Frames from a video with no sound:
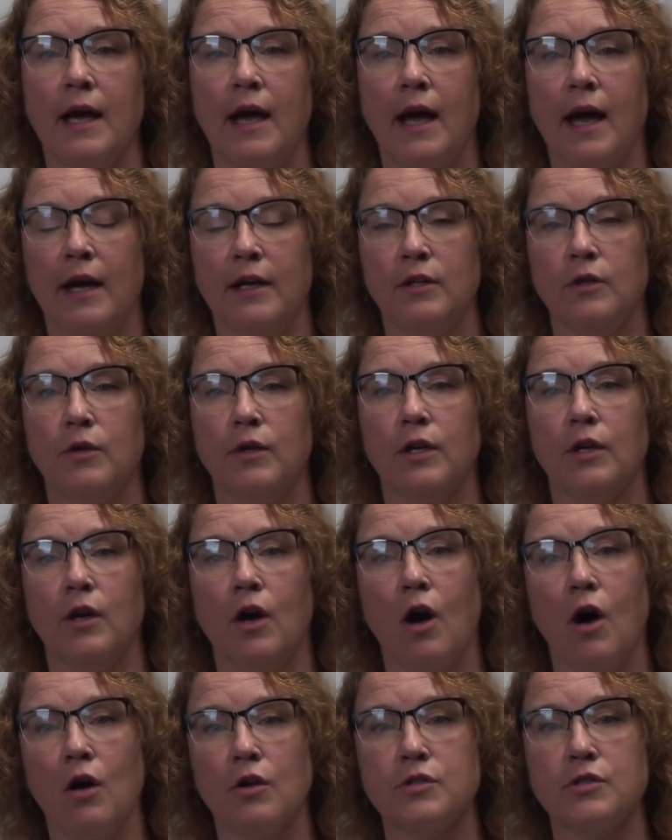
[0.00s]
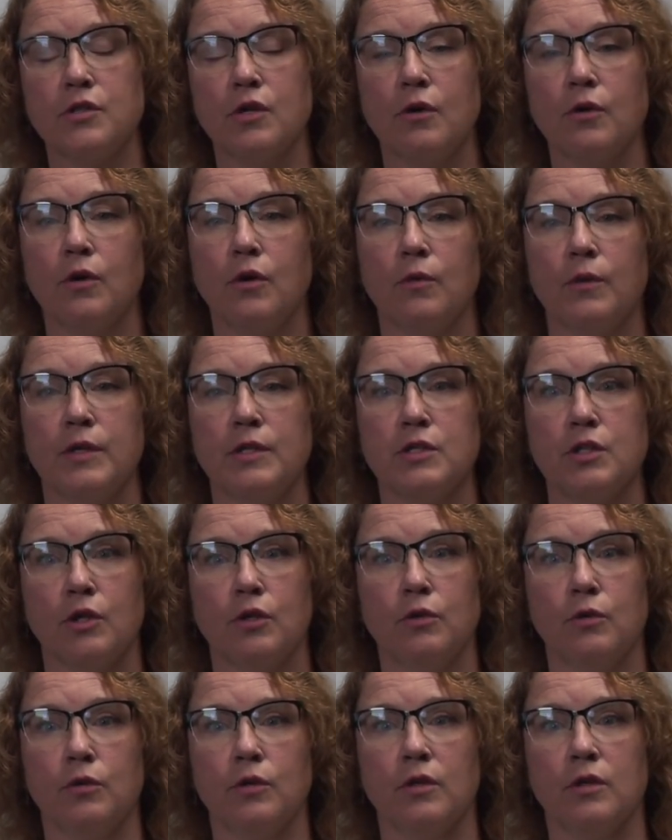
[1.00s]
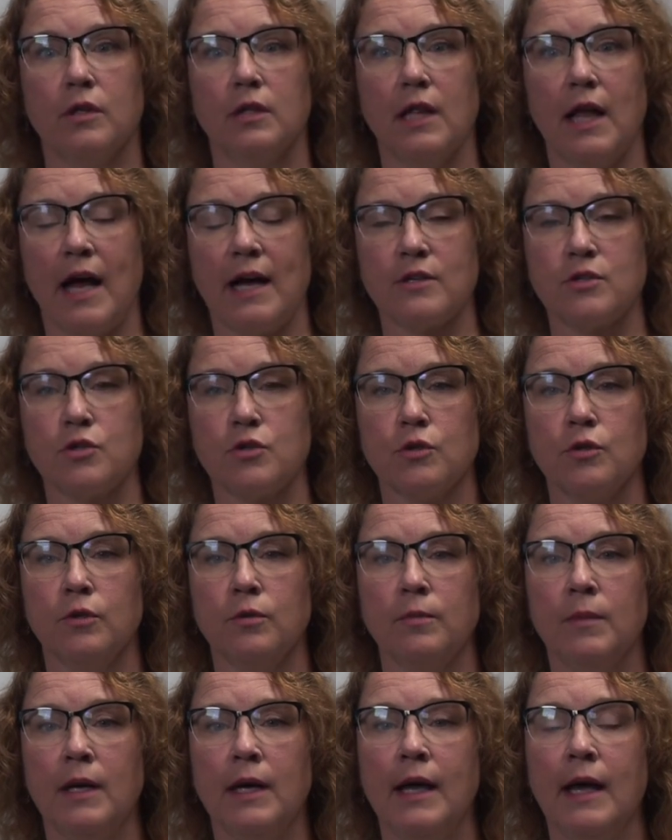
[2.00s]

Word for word: And you can also go into Google Classroom